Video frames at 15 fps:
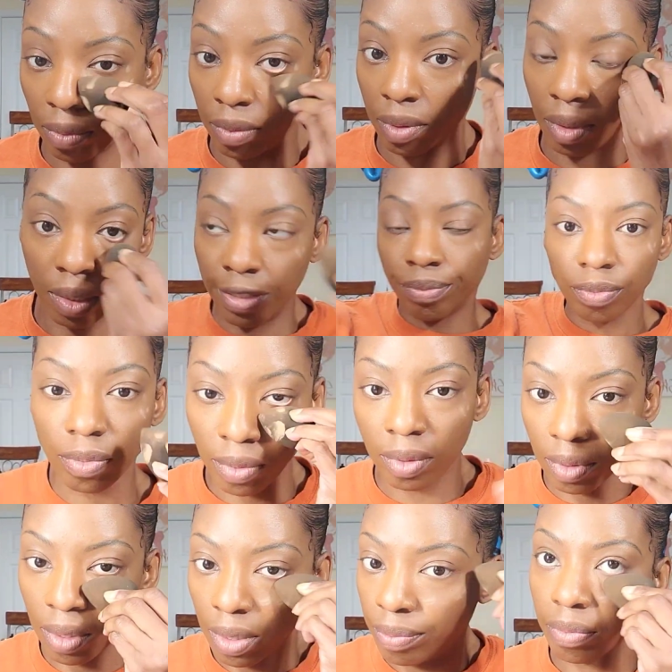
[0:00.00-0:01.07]
everything
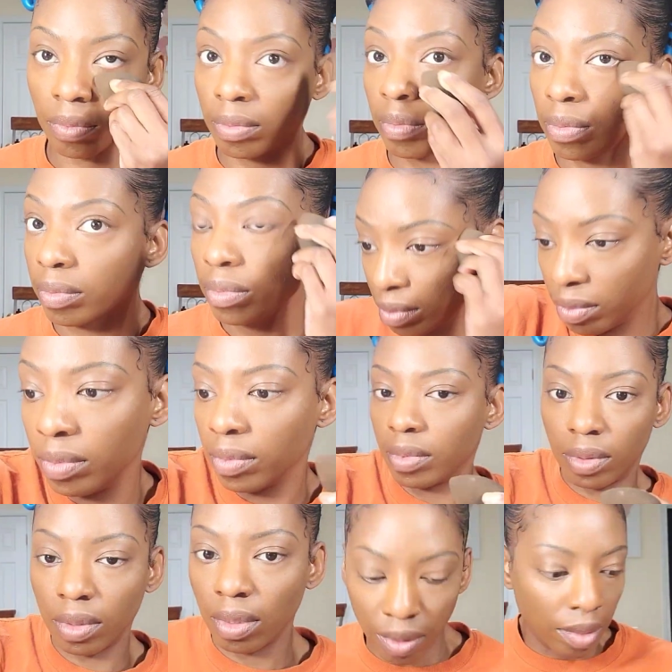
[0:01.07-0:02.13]
that she wanted to
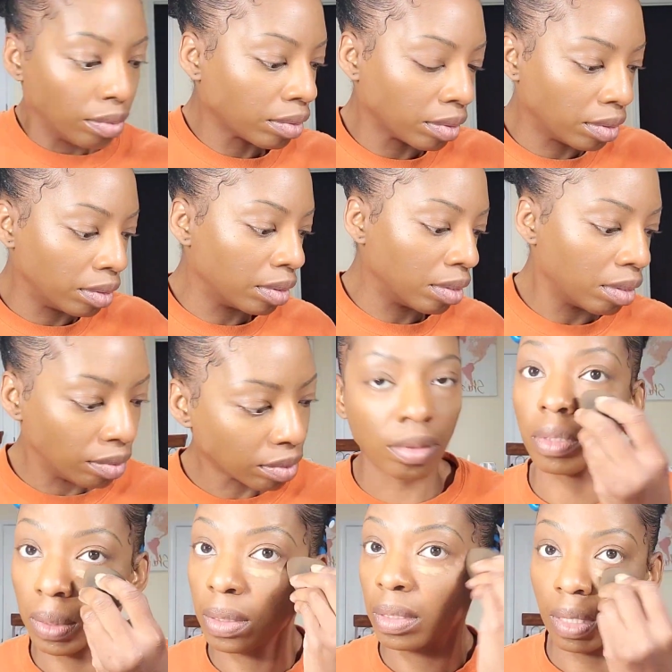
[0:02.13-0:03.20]
do,
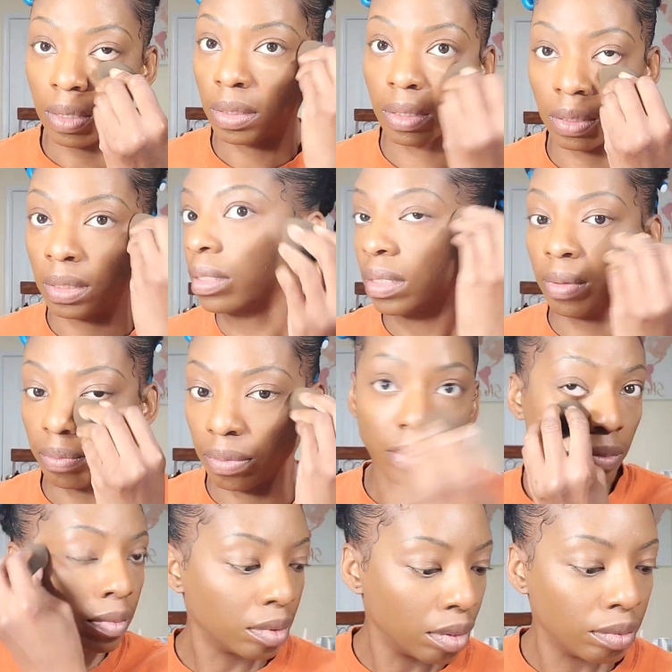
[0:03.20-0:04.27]
I was just
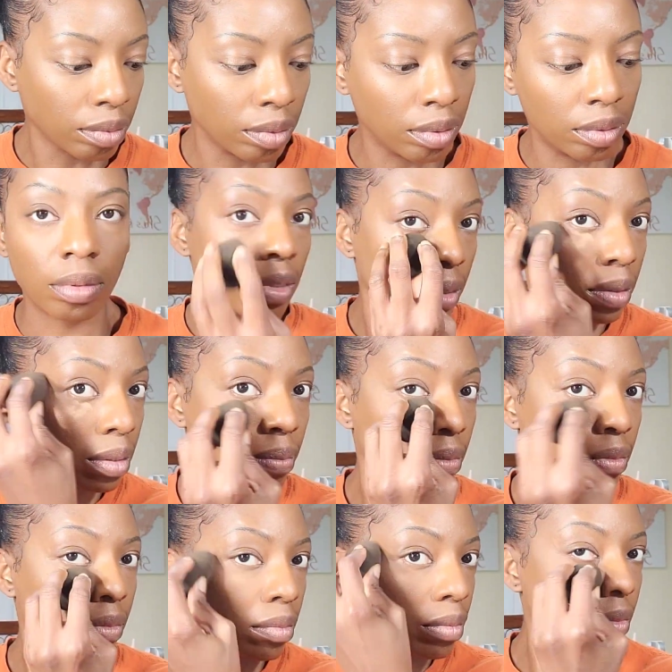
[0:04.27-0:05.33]
there for her,
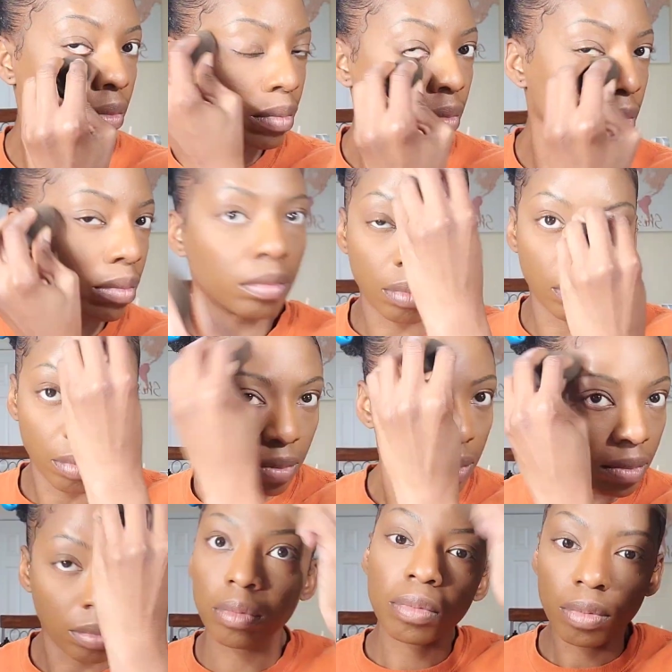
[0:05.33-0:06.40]
supporting her
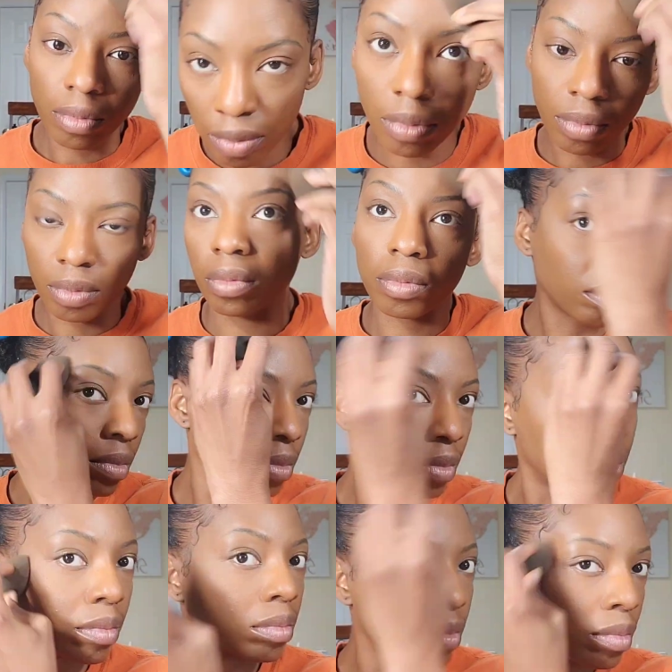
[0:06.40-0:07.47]
on. She wanted to take
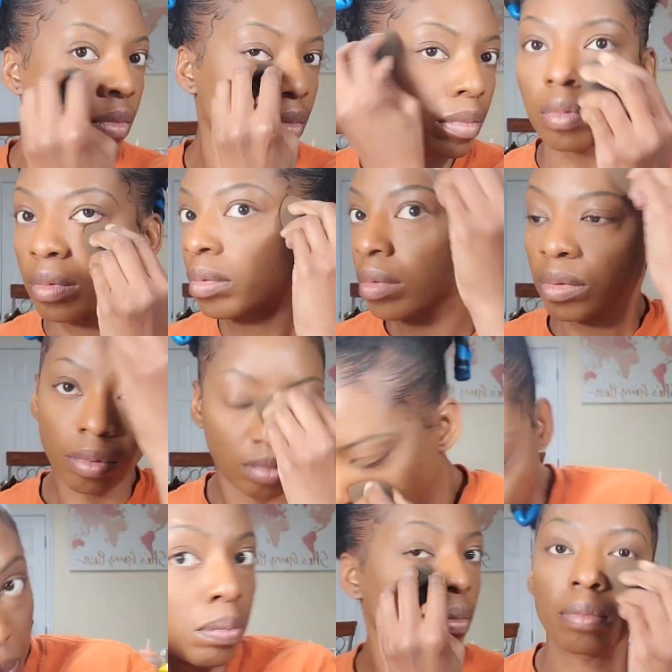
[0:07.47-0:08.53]
pictures. I made sure she took
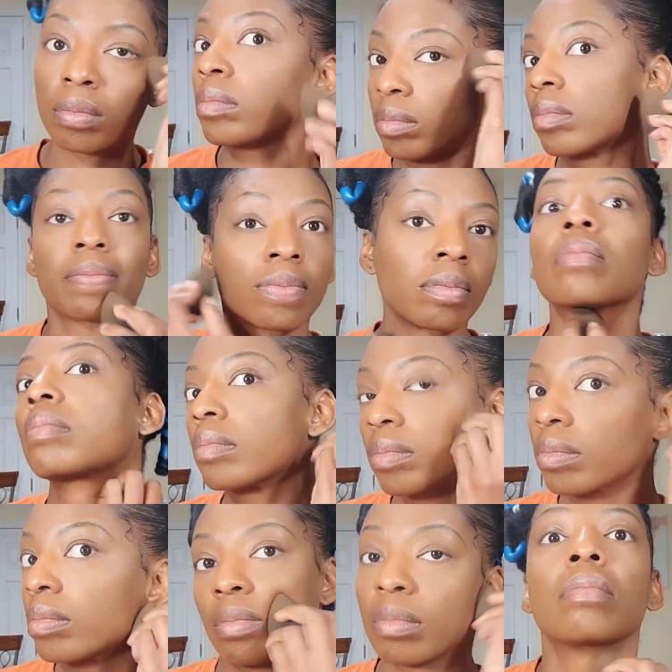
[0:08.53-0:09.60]
her pictures. She
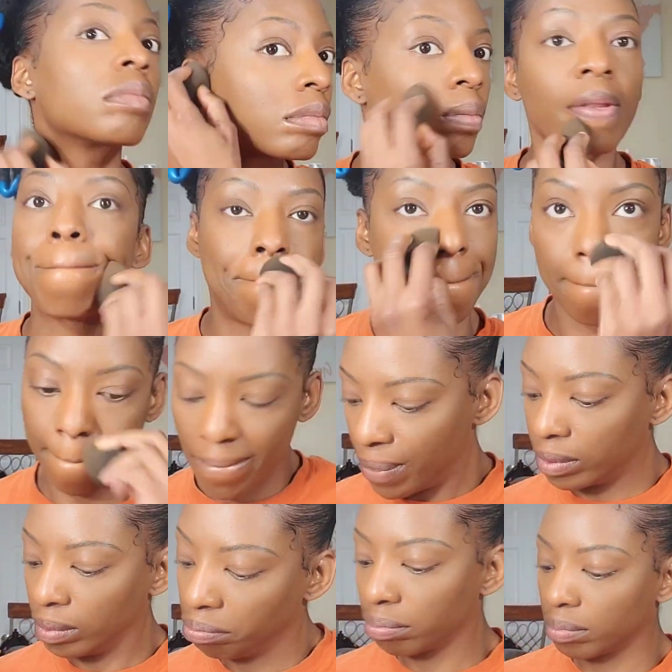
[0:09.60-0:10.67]
wanted to ride in the
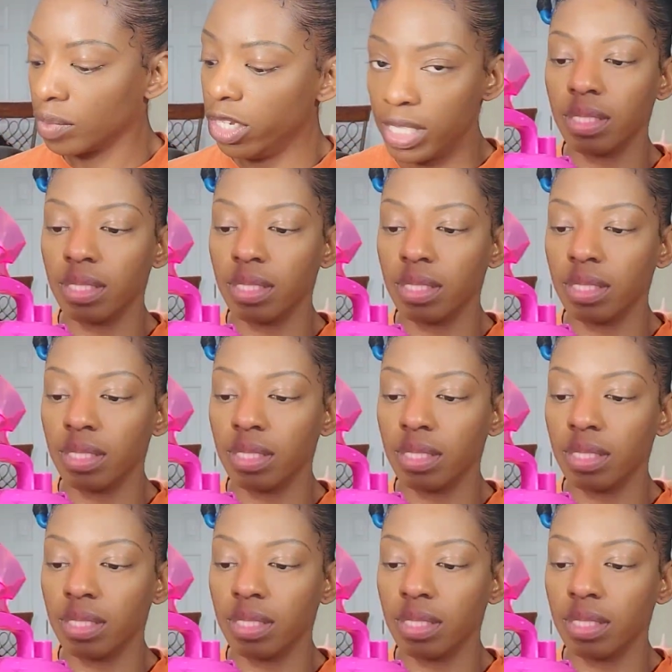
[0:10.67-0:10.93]
limo, made